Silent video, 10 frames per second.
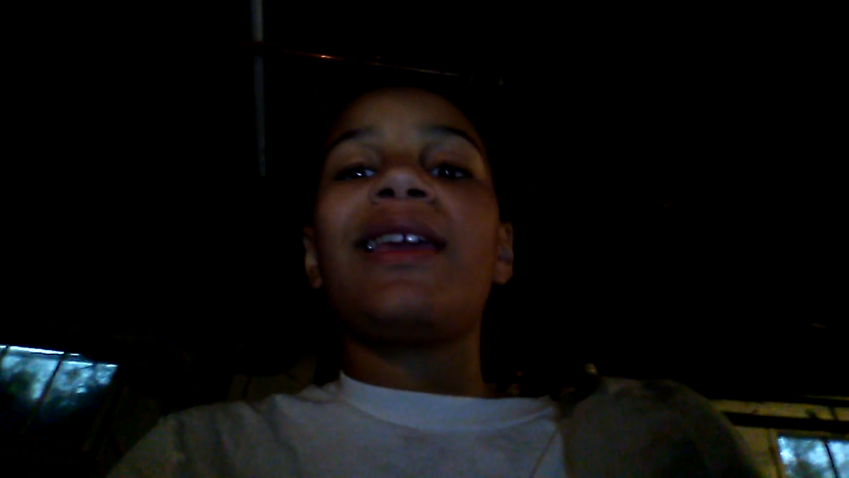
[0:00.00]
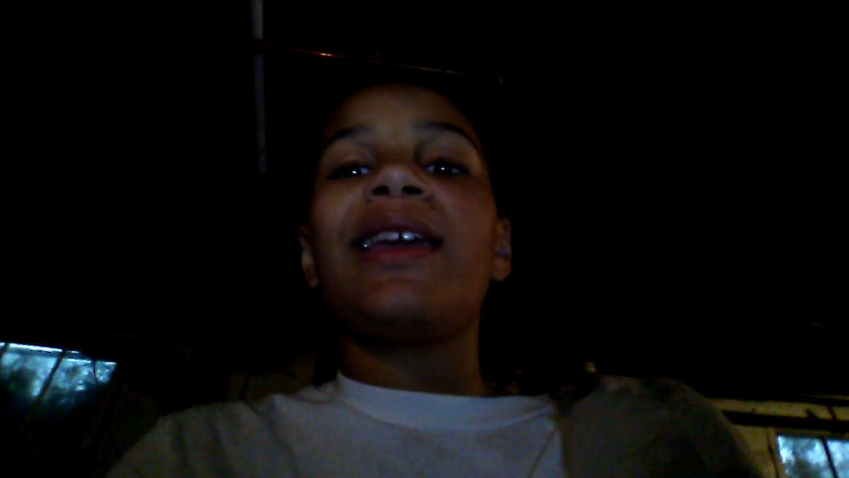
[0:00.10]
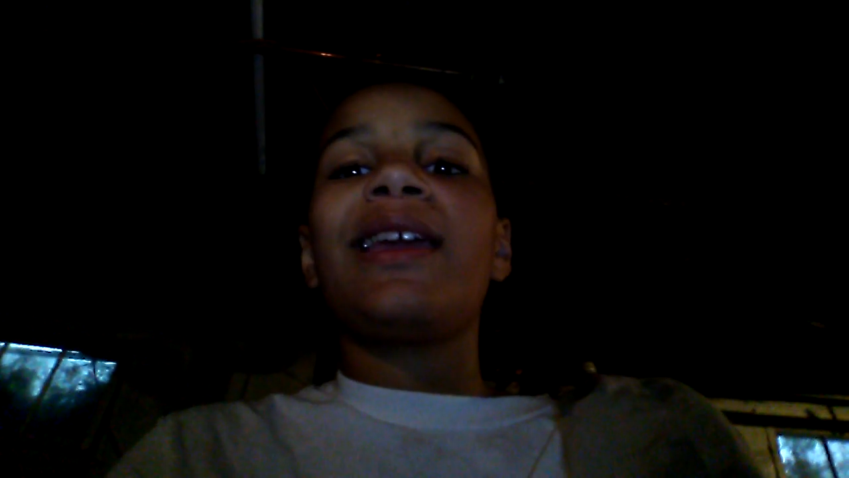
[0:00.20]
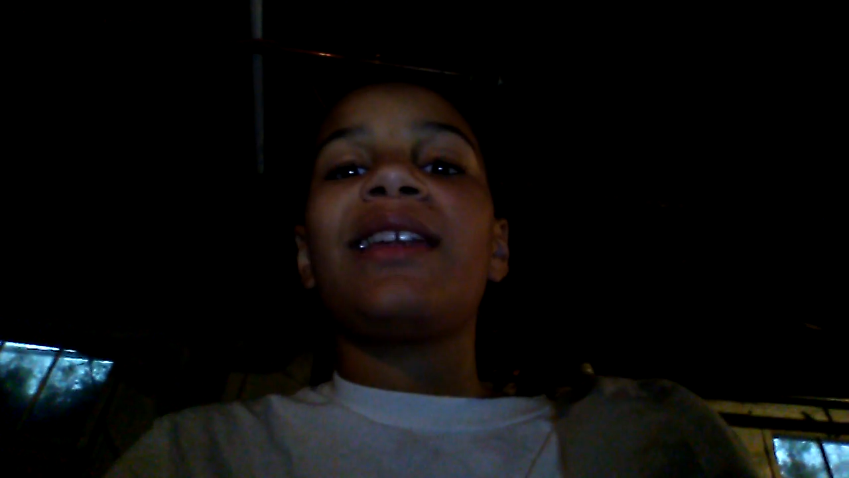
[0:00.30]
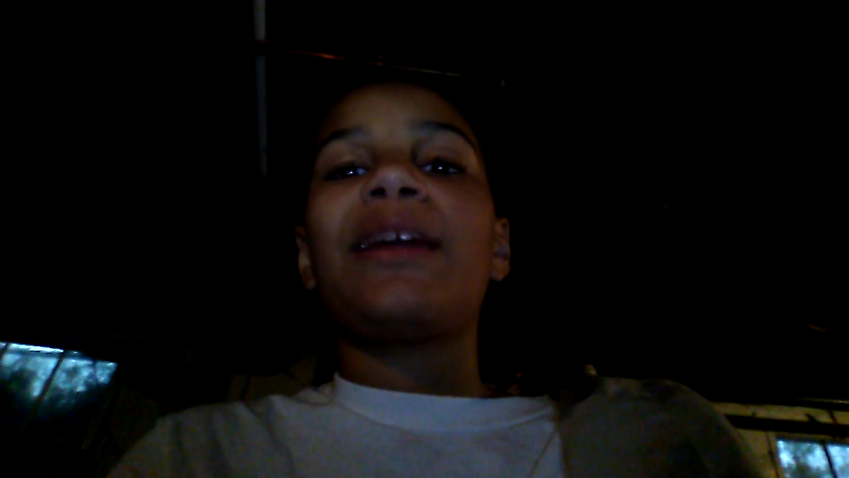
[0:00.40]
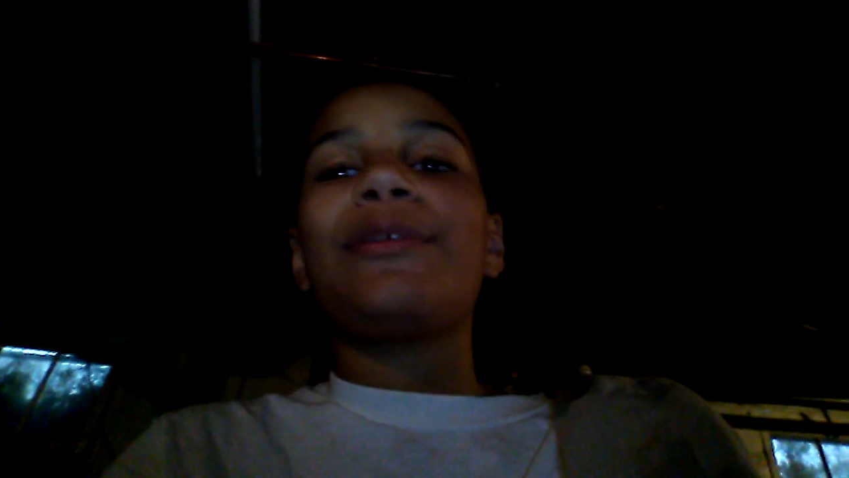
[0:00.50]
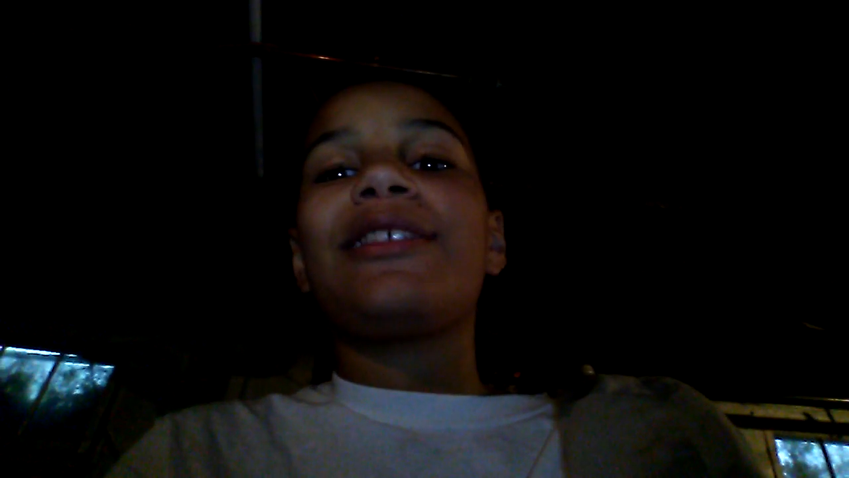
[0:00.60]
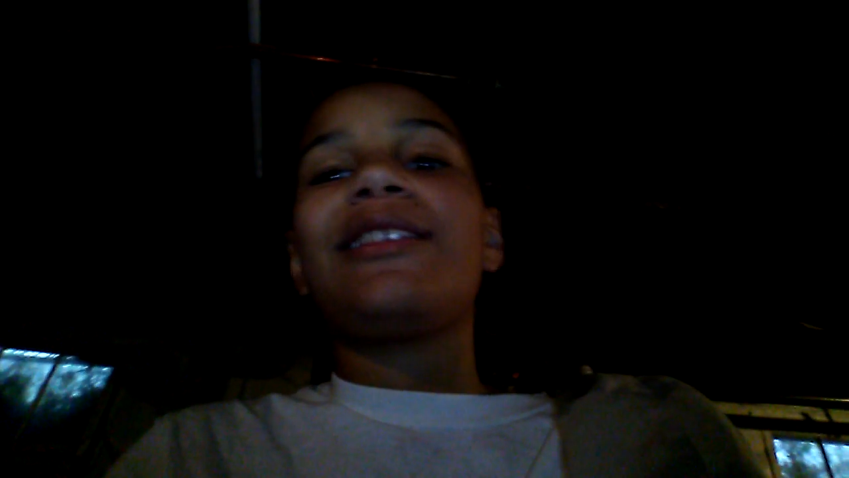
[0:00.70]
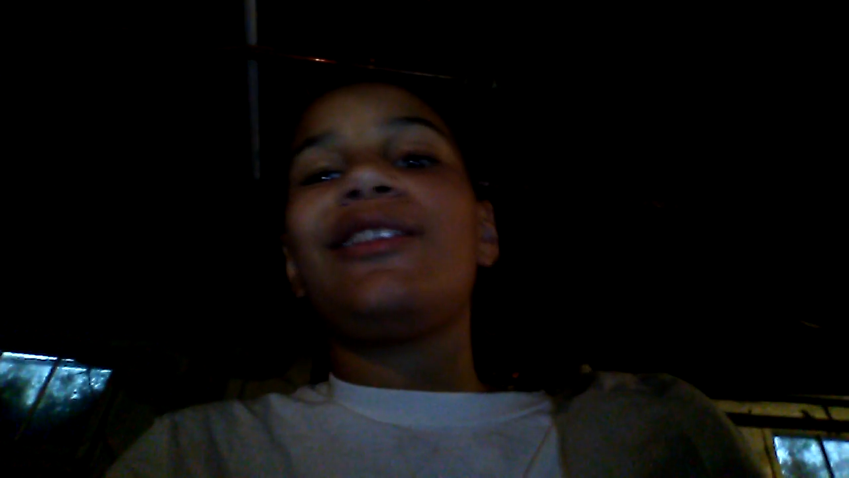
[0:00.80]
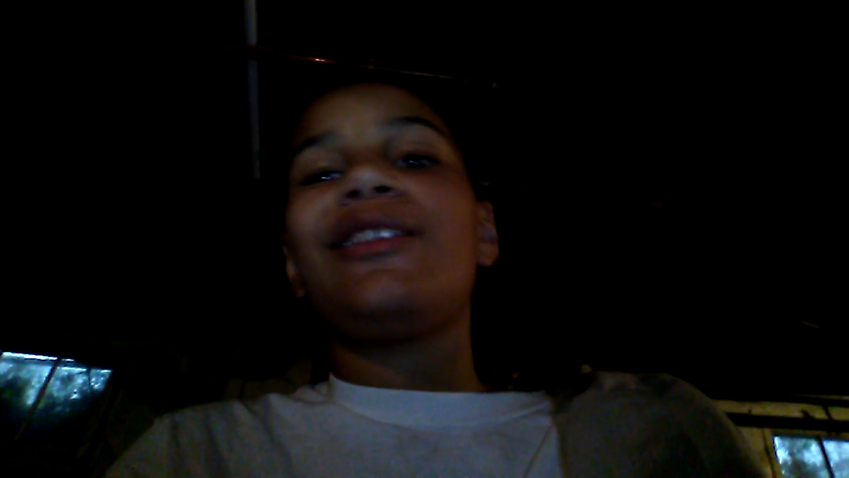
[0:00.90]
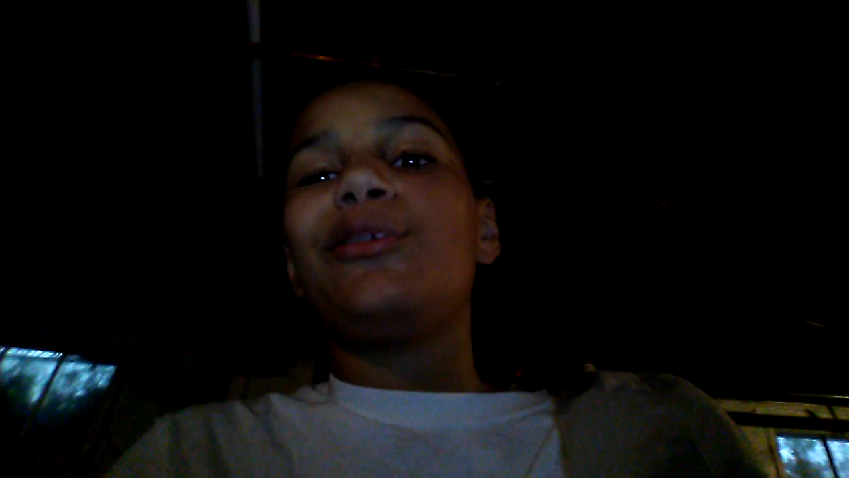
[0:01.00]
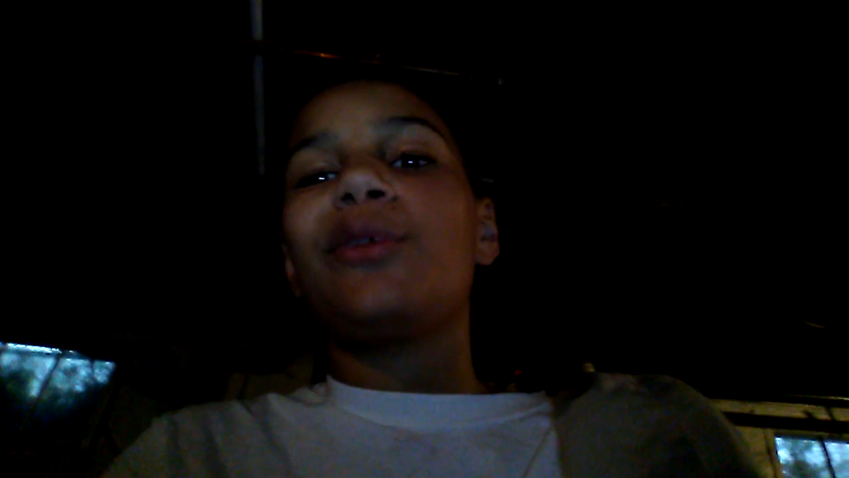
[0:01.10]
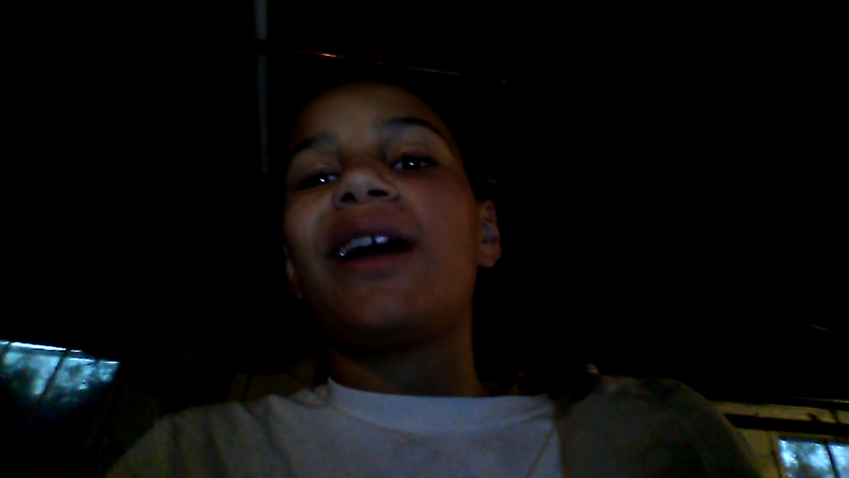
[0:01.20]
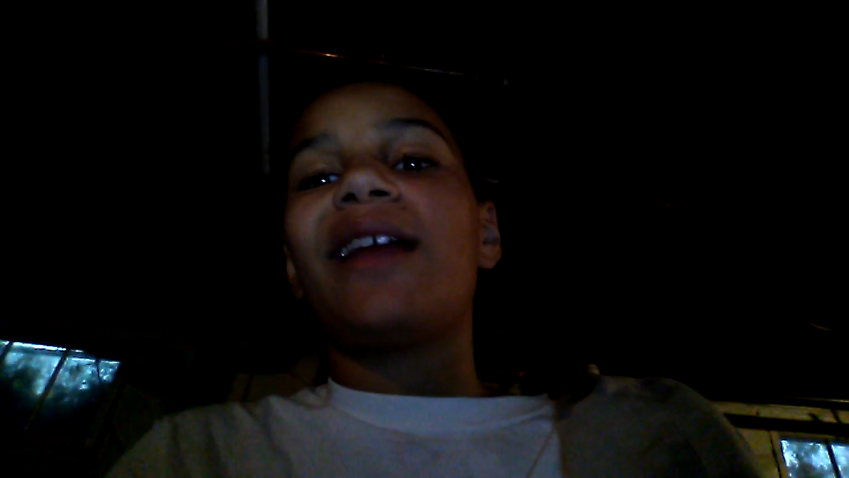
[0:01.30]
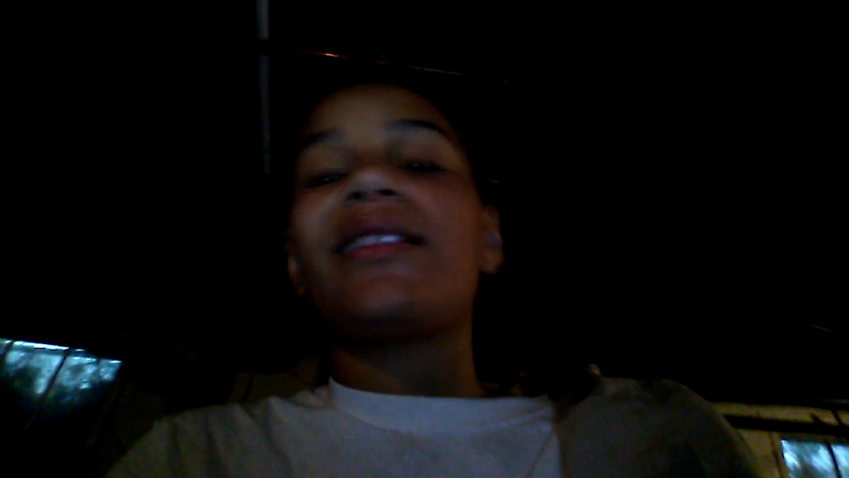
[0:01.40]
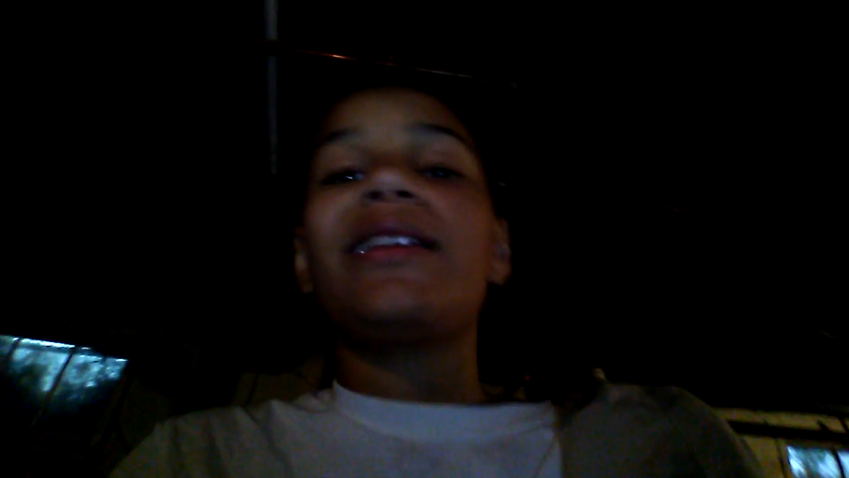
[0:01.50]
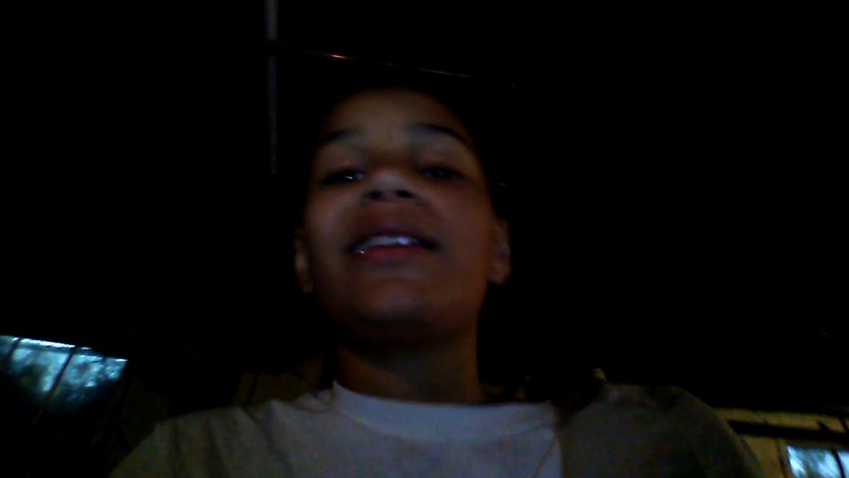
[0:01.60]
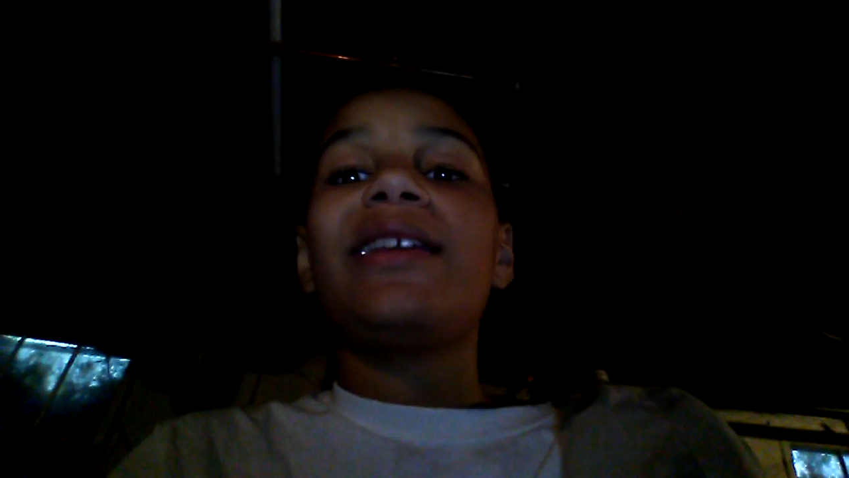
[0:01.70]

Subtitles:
And I will see you guys